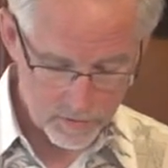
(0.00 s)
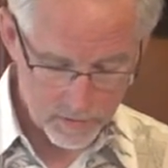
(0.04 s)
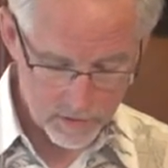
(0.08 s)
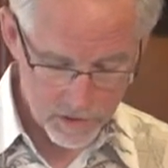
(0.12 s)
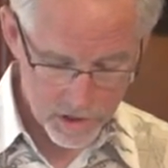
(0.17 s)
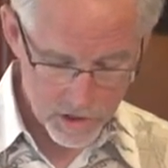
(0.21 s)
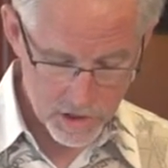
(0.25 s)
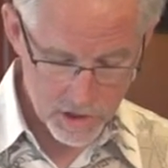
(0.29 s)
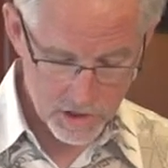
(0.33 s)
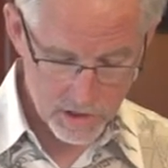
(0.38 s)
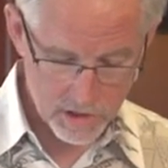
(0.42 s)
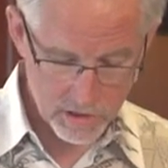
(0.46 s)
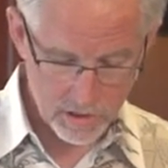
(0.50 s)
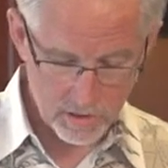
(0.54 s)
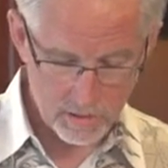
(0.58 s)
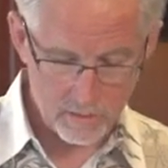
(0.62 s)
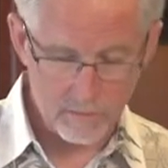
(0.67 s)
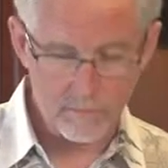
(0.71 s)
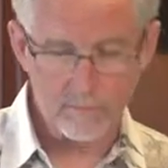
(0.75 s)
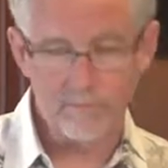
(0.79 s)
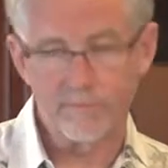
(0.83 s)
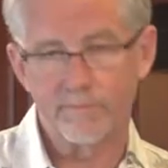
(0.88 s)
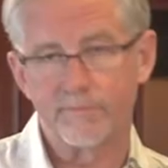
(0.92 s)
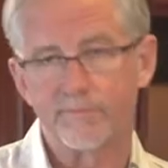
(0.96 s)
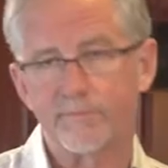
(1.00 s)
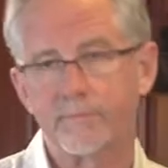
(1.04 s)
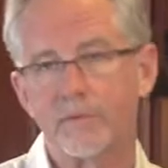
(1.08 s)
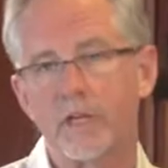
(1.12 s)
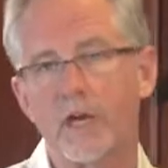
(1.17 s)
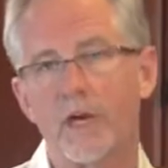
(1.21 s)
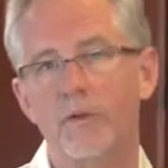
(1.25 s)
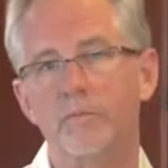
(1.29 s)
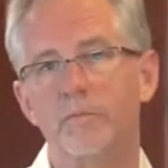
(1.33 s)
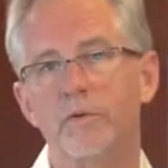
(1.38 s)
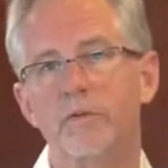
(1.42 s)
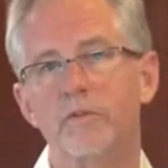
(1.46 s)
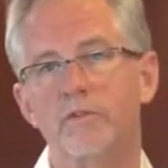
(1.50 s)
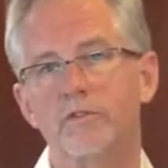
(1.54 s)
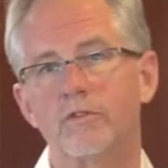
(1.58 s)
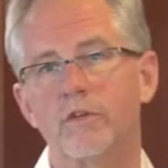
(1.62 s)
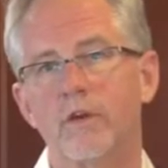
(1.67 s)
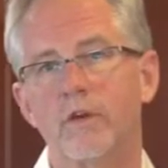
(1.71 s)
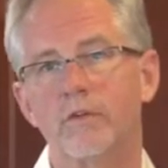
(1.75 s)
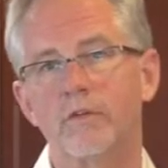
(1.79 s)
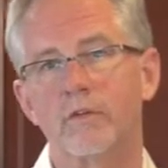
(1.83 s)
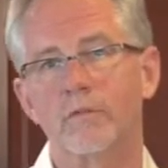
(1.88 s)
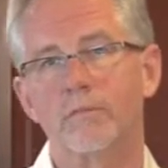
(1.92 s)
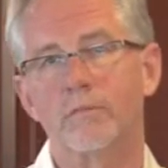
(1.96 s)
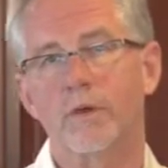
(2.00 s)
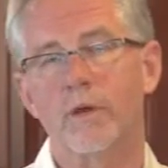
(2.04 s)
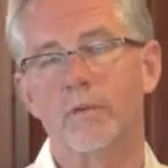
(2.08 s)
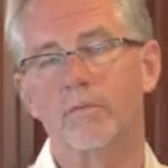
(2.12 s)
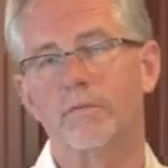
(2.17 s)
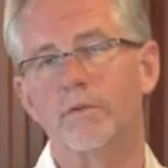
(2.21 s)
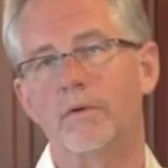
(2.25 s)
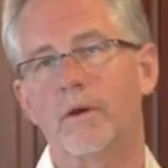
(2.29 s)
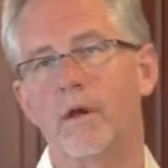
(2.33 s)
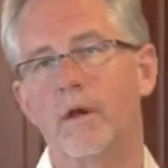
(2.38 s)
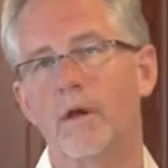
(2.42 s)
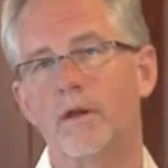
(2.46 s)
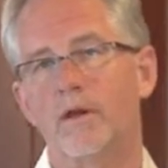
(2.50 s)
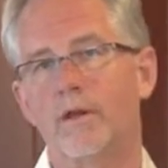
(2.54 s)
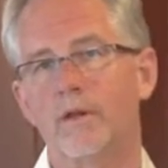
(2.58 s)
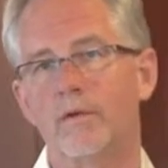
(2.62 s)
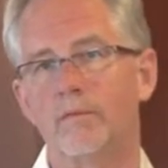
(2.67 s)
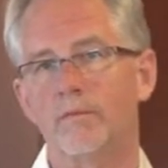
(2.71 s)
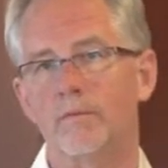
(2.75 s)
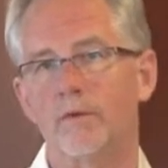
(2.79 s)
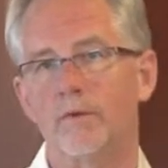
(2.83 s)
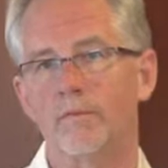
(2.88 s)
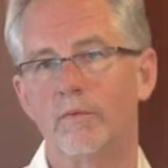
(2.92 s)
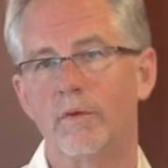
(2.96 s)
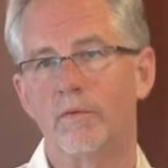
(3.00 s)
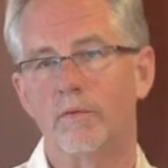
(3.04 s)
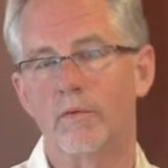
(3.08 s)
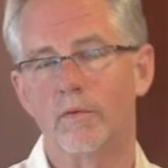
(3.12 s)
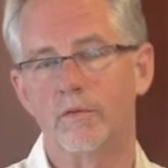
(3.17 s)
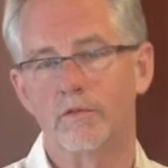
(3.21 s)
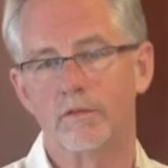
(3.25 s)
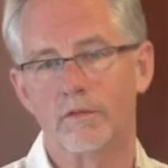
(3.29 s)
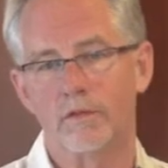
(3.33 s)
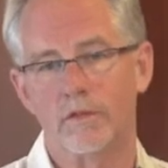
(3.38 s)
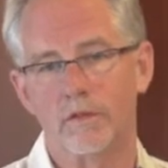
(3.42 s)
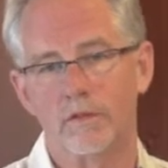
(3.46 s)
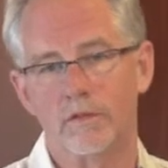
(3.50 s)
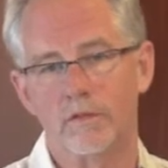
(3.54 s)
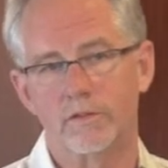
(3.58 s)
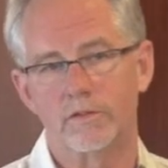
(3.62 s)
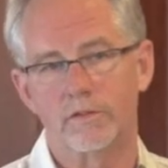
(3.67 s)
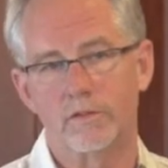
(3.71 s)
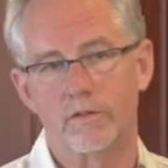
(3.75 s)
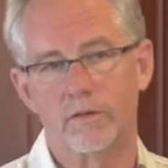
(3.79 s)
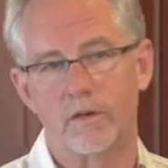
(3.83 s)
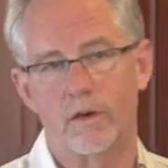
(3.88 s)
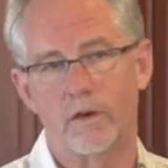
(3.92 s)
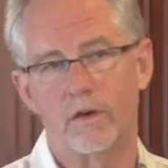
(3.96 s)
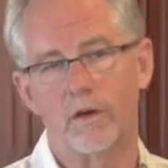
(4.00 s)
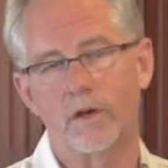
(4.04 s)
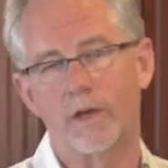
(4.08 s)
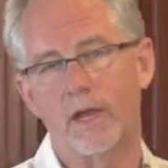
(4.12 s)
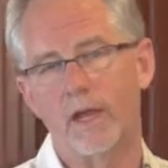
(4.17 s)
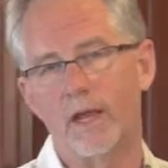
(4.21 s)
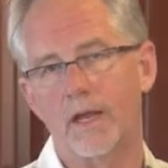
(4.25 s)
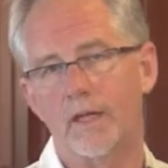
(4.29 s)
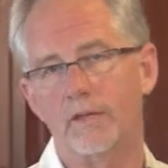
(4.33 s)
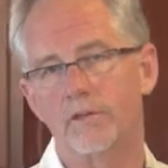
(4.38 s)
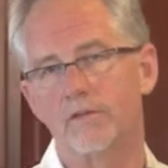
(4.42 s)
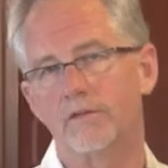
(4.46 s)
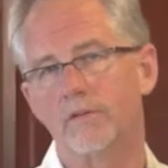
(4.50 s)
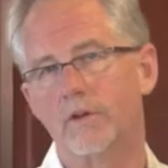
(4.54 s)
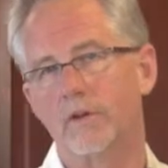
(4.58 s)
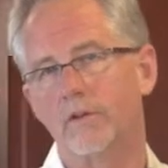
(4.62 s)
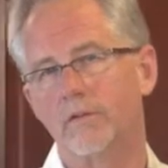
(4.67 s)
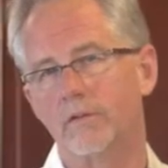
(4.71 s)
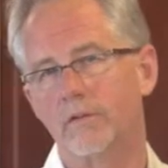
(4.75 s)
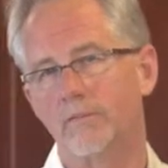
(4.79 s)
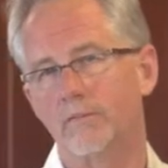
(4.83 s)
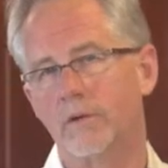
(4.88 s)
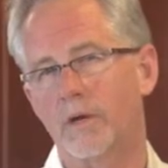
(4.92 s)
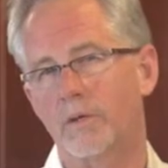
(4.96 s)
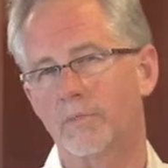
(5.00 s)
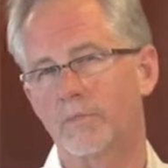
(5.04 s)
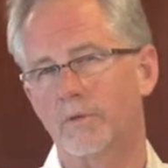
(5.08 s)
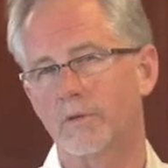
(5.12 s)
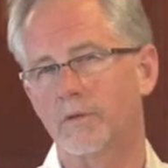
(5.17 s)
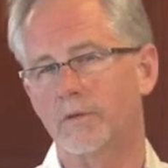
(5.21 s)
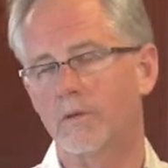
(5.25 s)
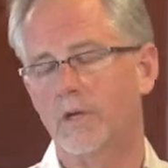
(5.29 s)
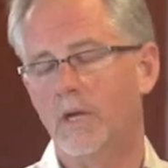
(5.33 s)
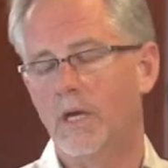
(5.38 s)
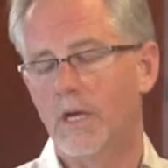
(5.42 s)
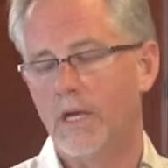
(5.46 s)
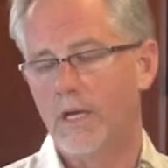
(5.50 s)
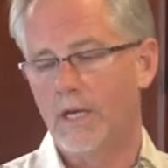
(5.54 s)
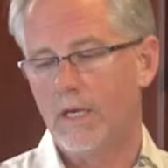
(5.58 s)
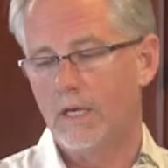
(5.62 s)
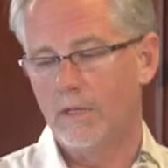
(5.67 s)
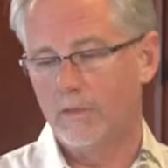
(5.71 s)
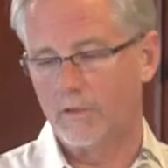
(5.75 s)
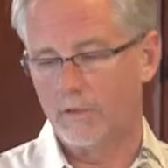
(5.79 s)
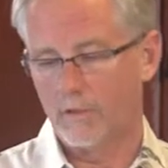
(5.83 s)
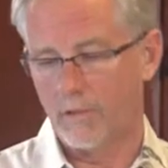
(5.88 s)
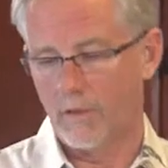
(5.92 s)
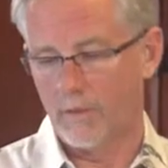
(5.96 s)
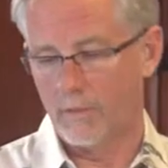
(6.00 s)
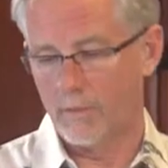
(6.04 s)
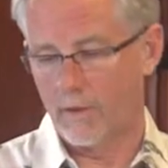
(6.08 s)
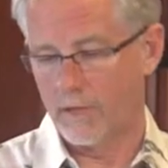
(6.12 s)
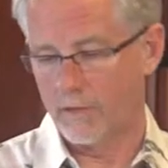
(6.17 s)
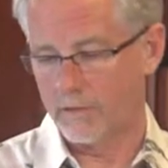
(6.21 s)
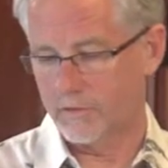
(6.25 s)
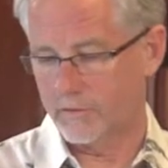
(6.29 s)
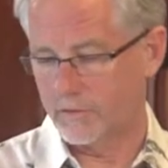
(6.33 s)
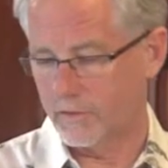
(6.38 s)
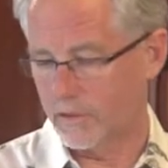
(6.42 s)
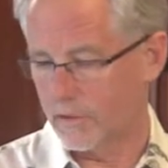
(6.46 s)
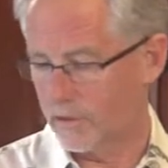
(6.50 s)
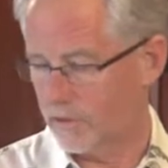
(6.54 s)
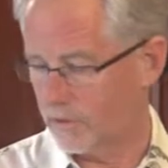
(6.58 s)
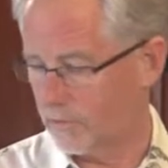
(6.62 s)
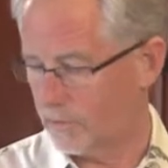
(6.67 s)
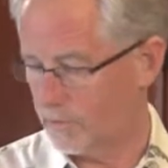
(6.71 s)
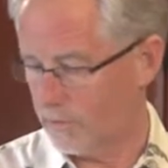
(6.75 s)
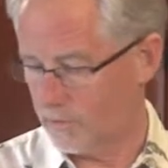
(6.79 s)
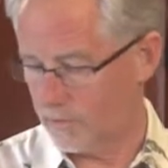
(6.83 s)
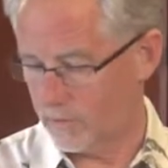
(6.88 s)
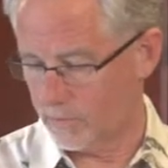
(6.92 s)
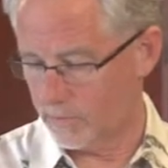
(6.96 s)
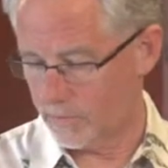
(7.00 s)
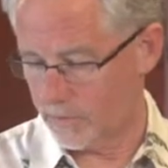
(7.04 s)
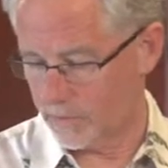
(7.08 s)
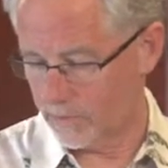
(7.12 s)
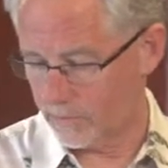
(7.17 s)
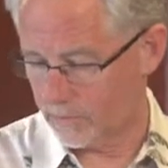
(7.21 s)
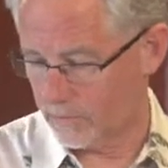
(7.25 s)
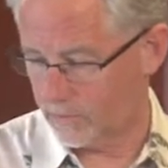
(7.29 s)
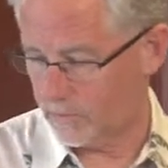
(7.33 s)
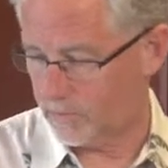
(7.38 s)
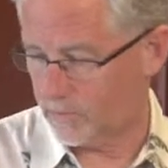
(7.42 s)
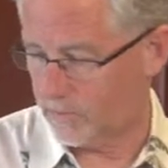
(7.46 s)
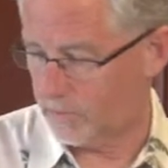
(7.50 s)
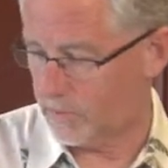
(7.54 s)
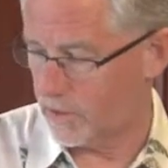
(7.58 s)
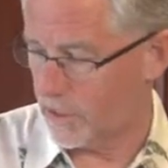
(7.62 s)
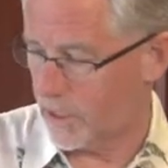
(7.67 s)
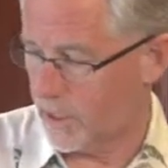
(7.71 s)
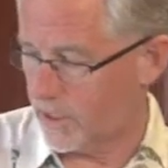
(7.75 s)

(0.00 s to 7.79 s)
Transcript: the chicken, I put salt and pepper on it when we roasted it. So it already has salt and pepper, so I'm not seeing a real reason to be